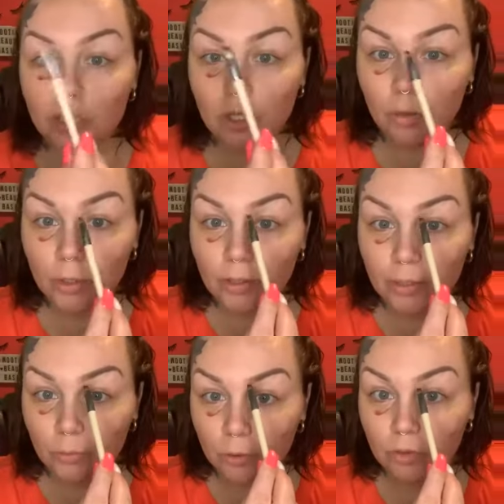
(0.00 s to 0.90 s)
You don't want it
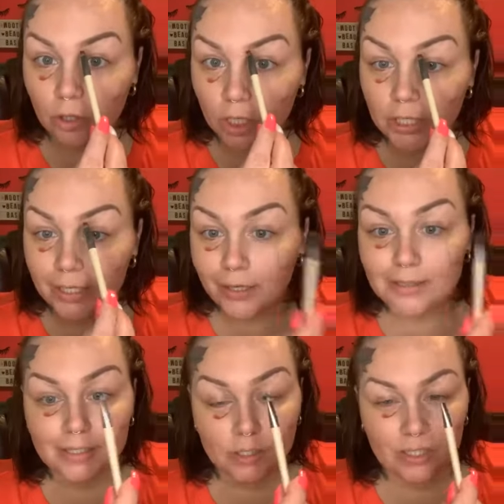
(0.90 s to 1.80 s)
like real dark right here
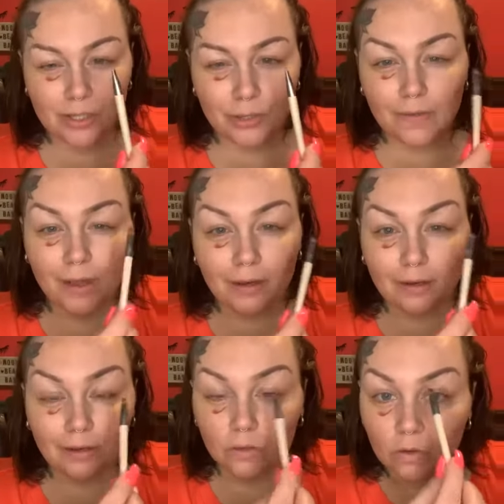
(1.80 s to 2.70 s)
because I used to do that and
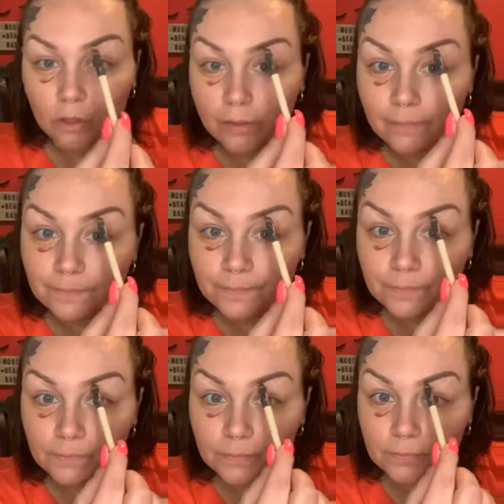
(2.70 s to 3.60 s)
it didn't look good.
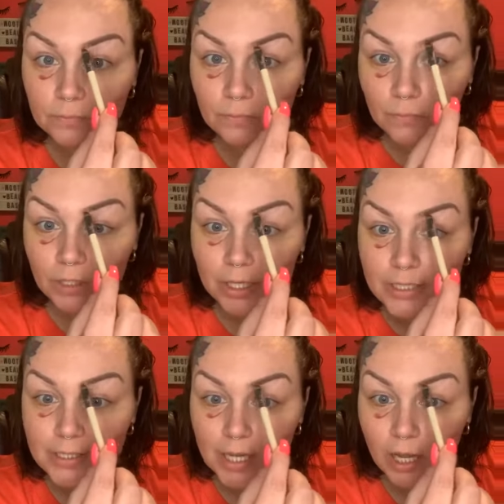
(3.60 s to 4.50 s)

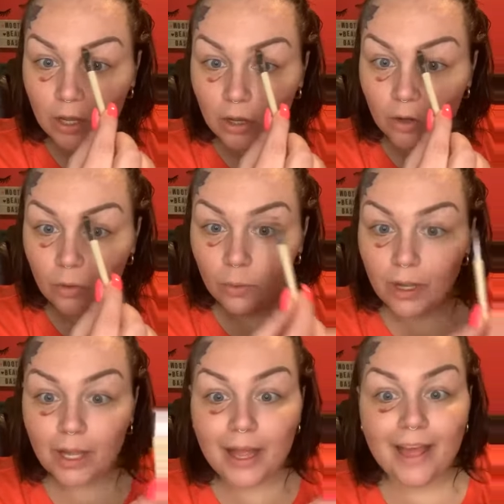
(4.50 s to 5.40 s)
So,
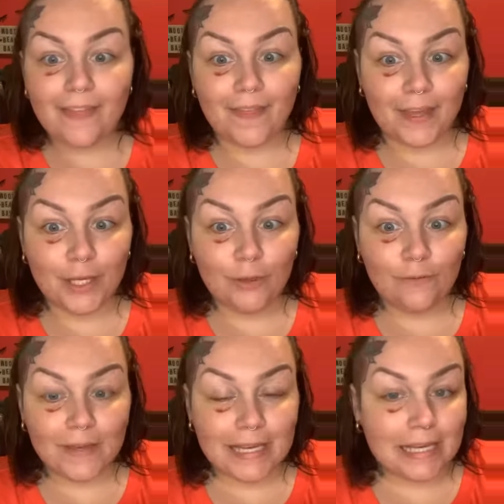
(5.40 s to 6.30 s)
thank
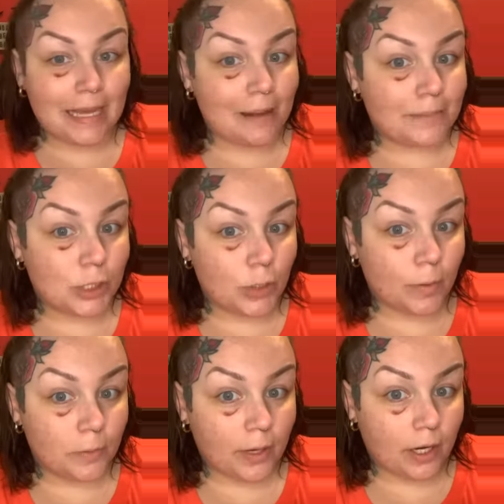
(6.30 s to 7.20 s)
you, Vicky. I'm
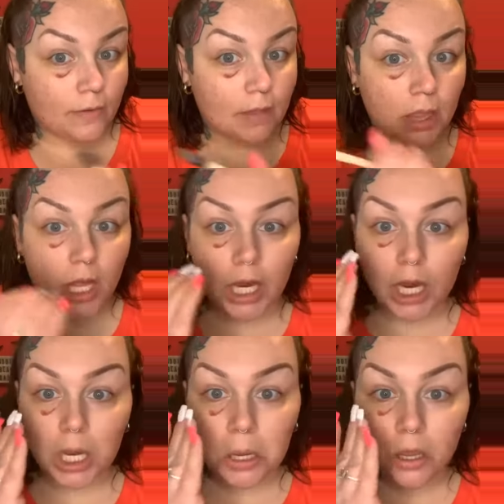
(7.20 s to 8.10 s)
super proud of it.
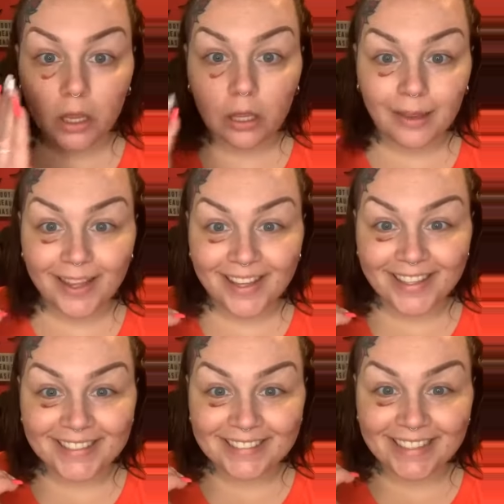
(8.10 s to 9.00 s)
Like,
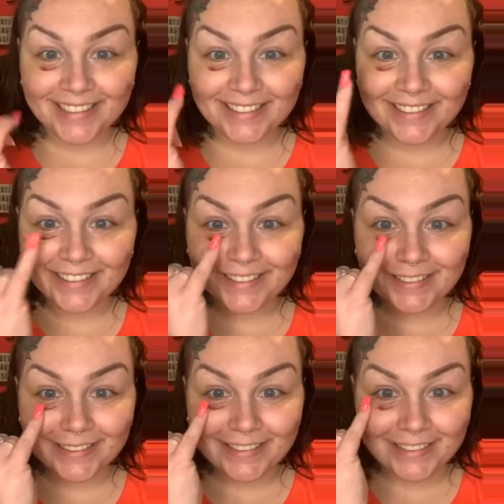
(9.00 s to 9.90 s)
like look, look,
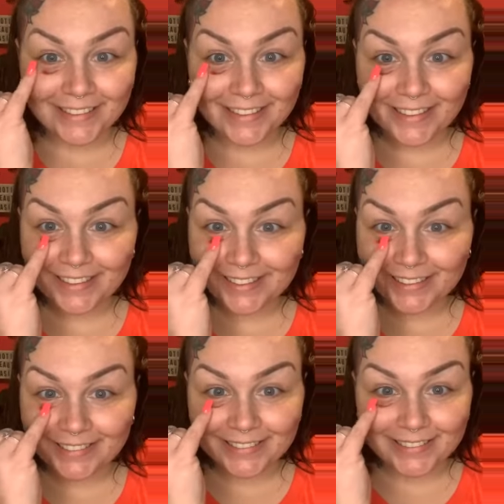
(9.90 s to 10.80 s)
look,
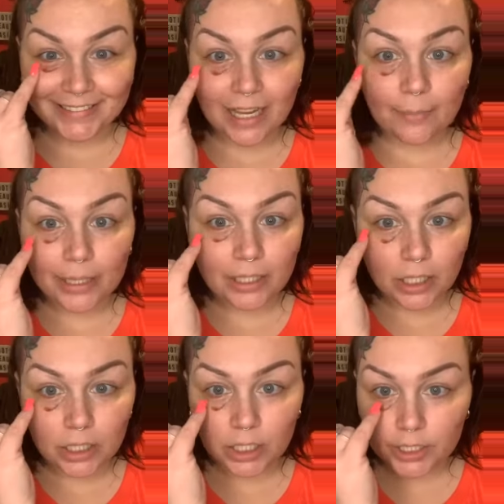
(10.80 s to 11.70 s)
look. I mean,
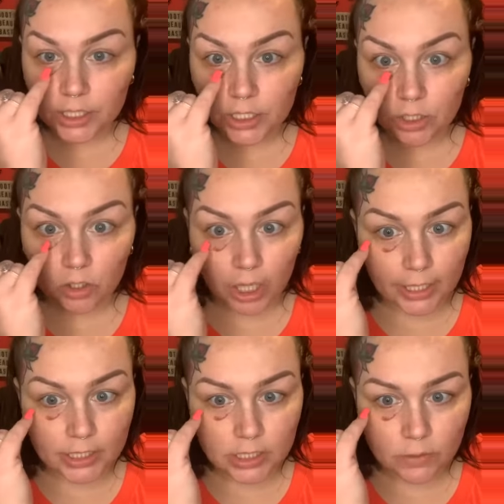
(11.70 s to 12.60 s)
there's still
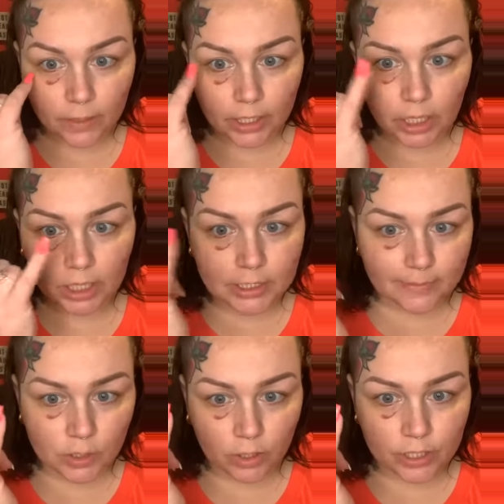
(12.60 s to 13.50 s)
like swelling and
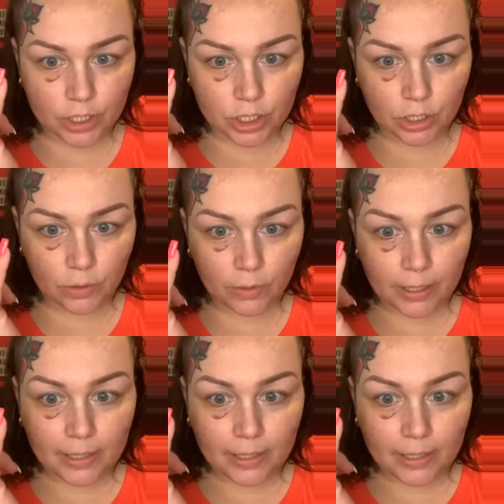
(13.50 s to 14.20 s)
some scar tissue.